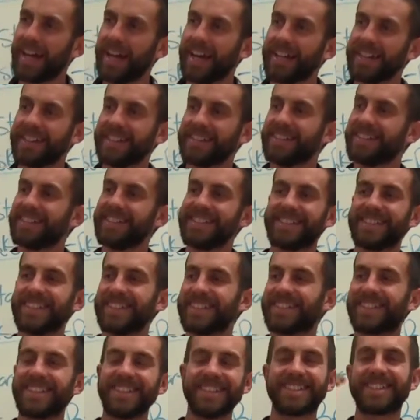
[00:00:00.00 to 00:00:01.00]
And
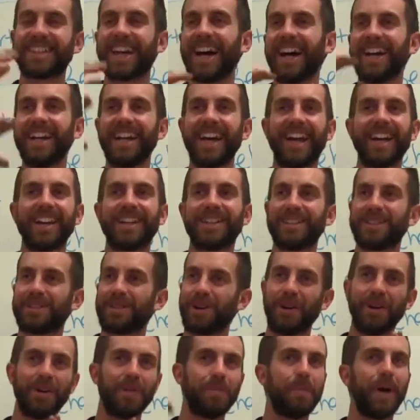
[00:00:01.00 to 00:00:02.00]
just, it's gotten out of
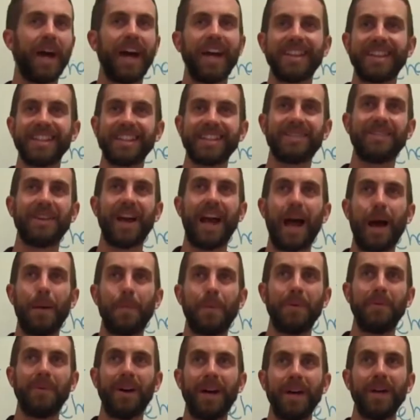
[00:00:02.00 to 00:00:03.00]
control and bad things have
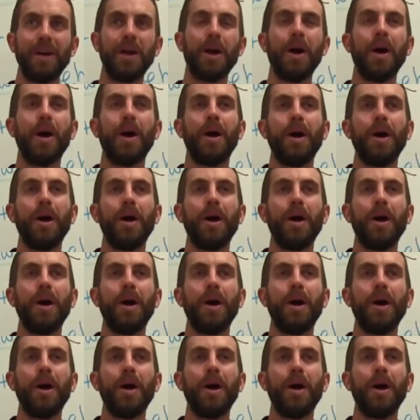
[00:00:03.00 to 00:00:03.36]
happened, right?